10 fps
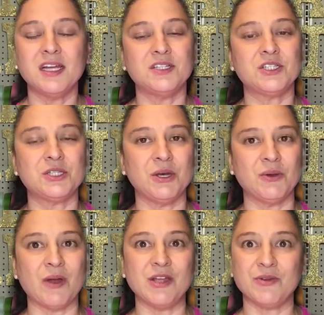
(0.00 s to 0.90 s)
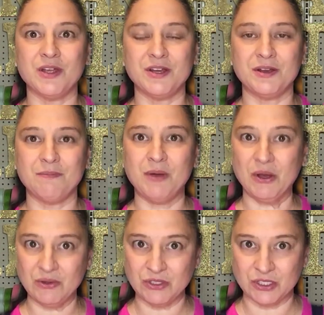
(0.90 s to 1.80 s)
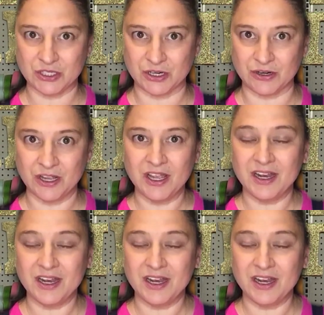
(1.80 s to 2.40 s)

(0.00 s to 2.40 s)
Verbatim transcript: And so I created a poster.